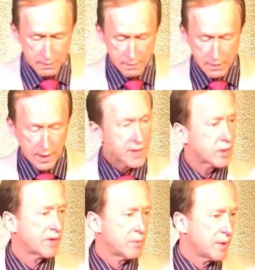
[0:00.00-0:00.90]
And salt
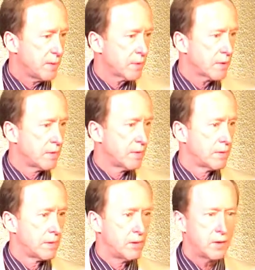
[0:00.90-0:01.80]
and pepper.
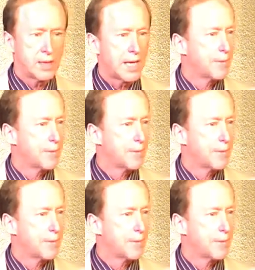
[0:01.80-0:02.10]
You can name,